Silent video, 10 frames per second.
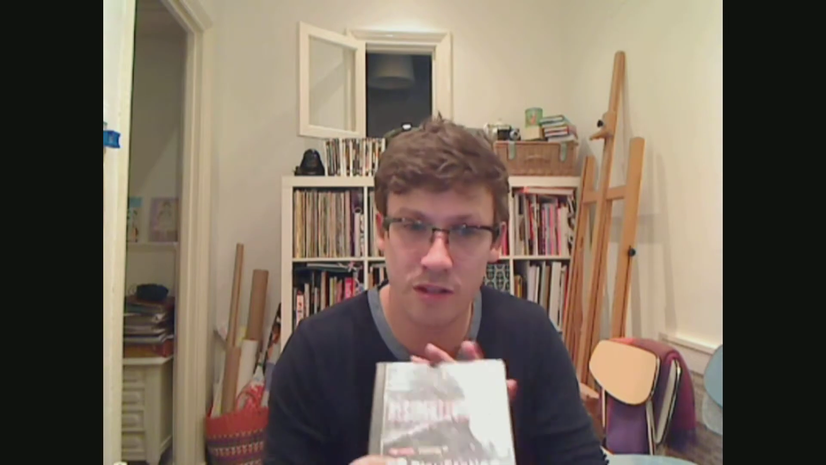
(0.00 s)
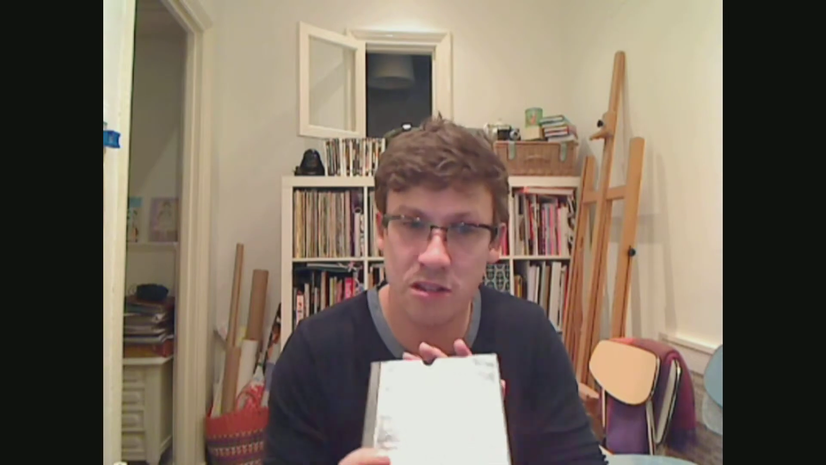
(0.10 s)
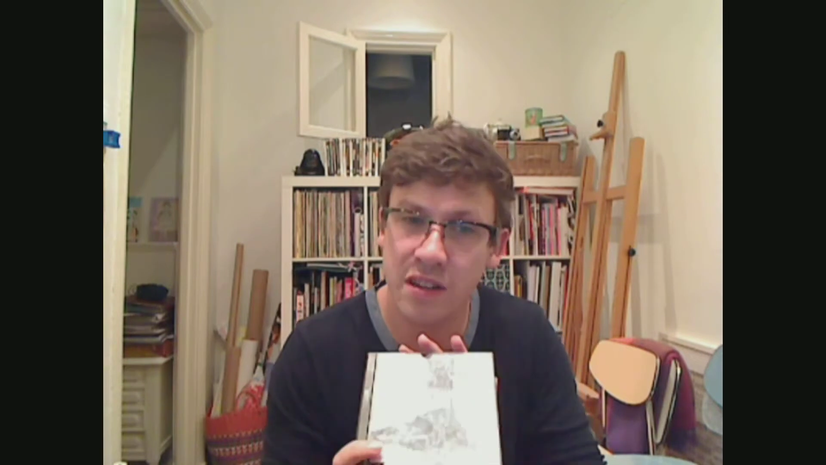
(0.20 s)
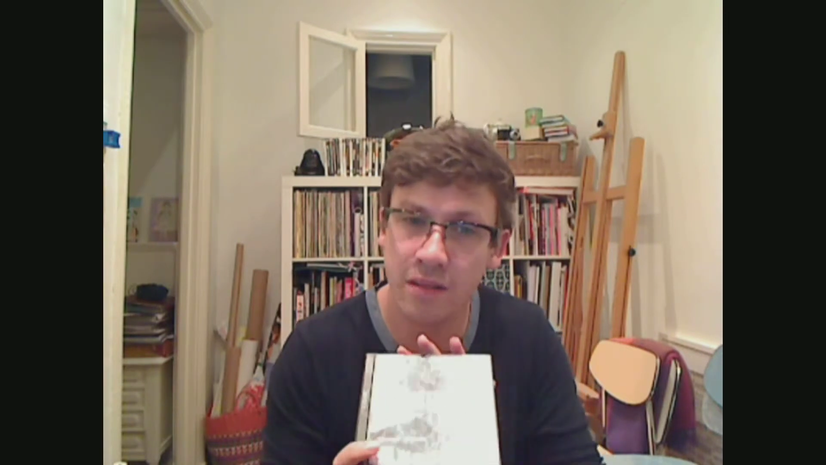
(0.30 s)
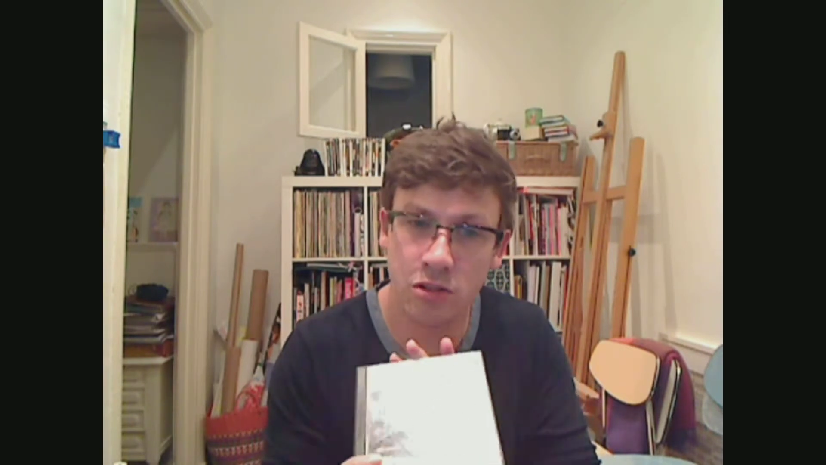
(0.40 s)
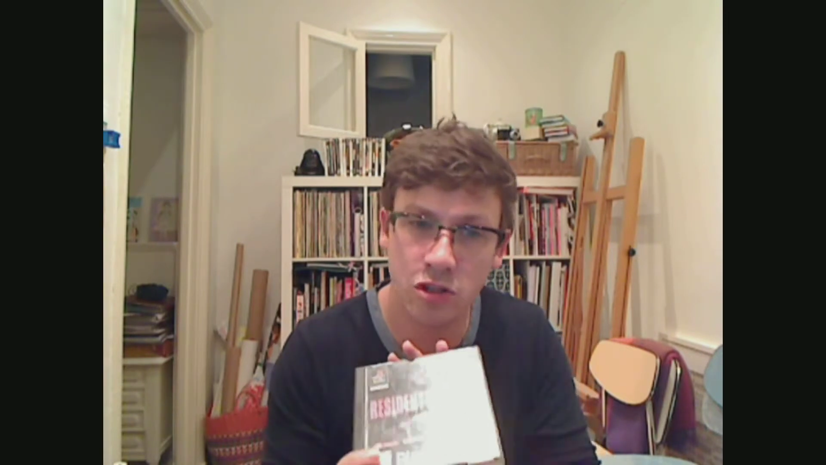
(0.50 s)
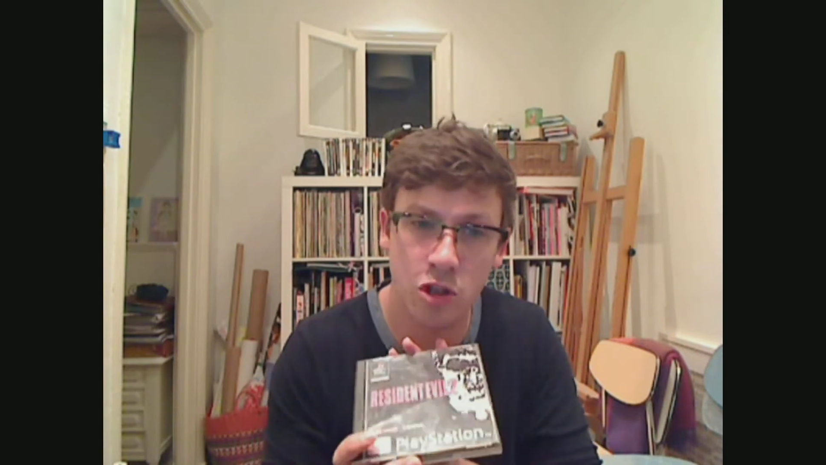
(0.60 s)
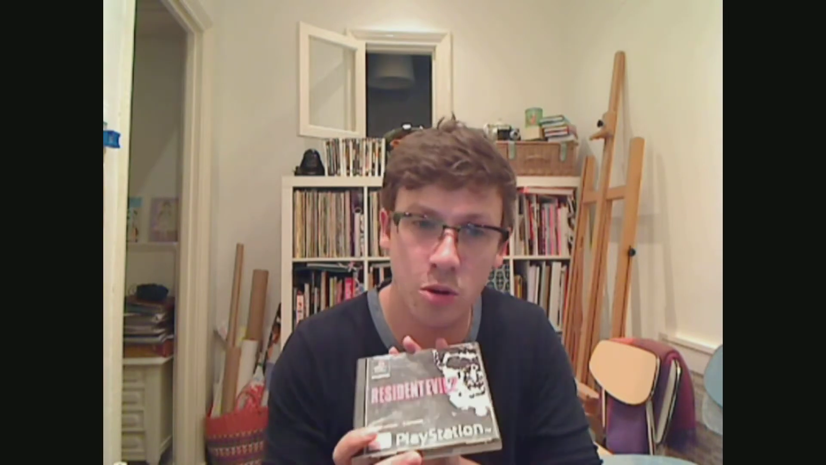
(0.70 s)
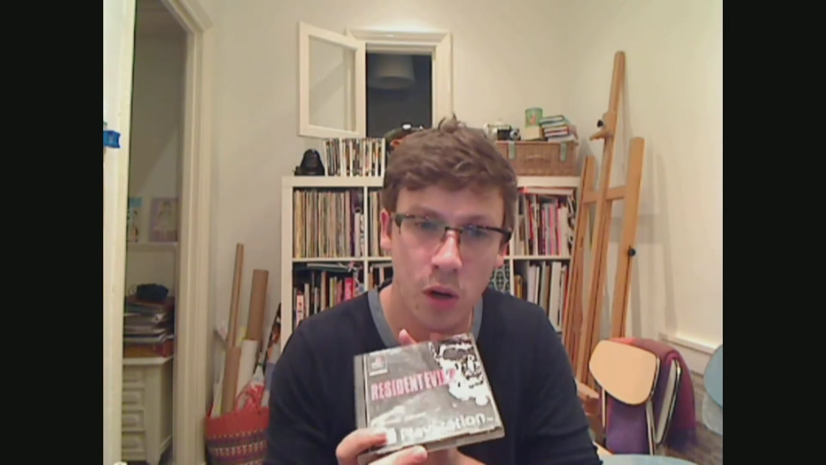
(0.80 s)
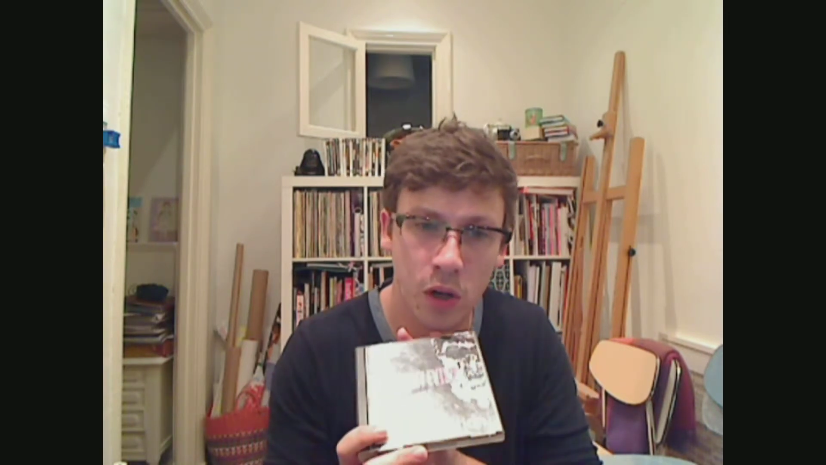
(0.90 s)
Resident Evils to
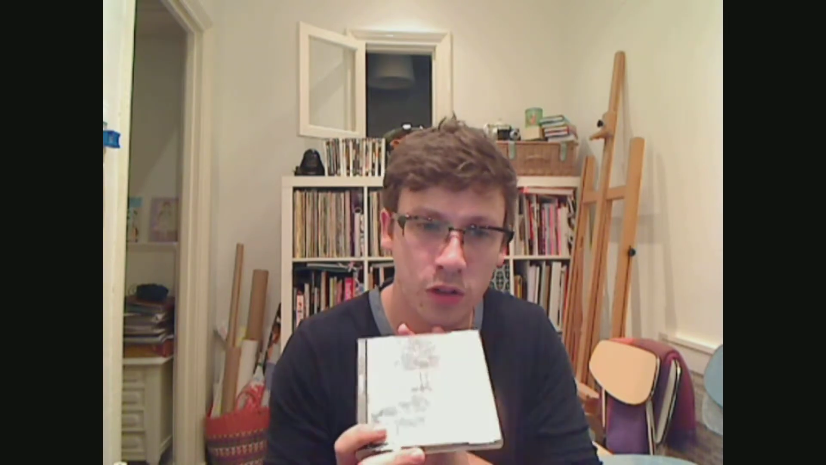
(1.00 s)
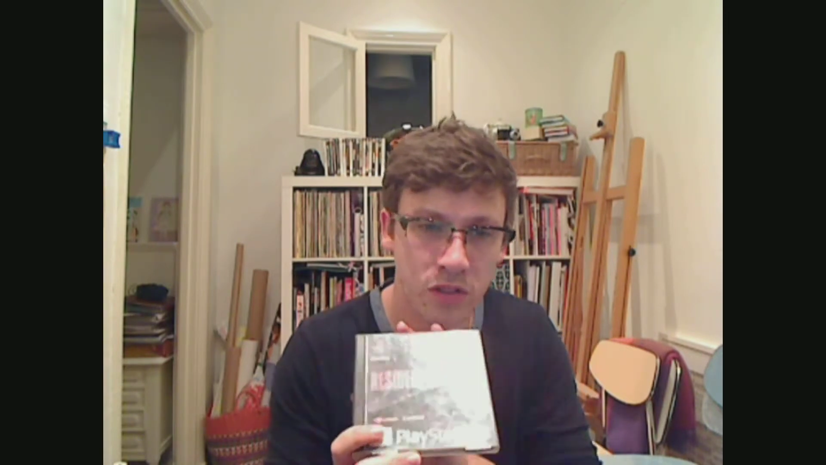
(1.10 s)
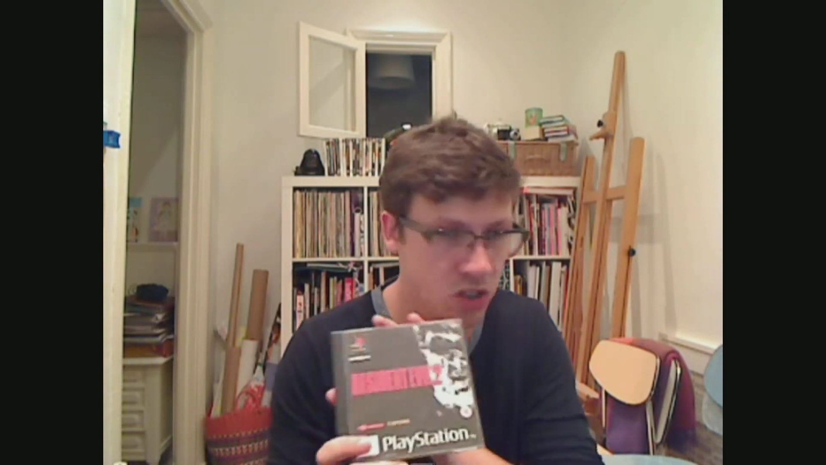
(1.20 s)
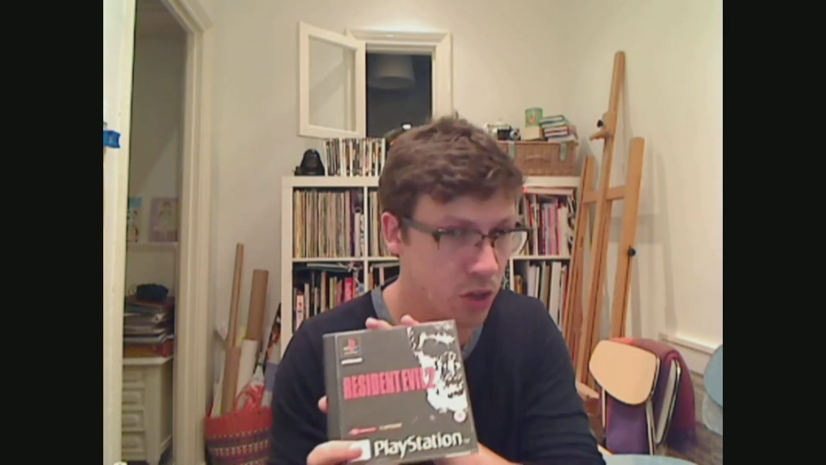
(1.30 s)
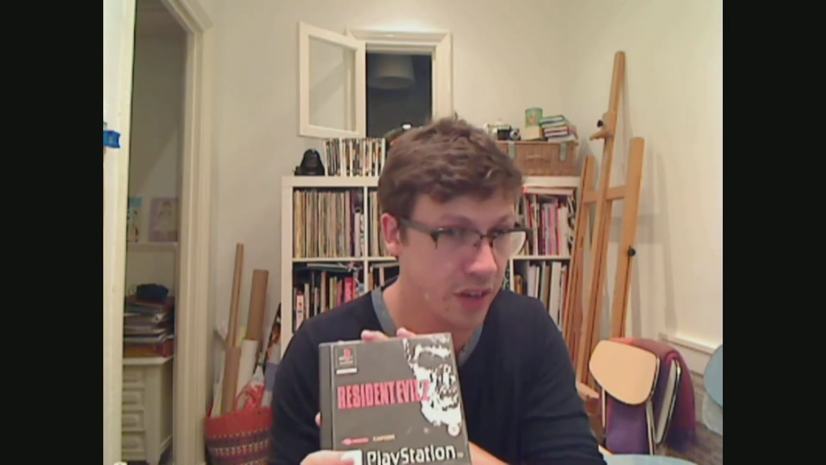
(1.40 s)
come on 2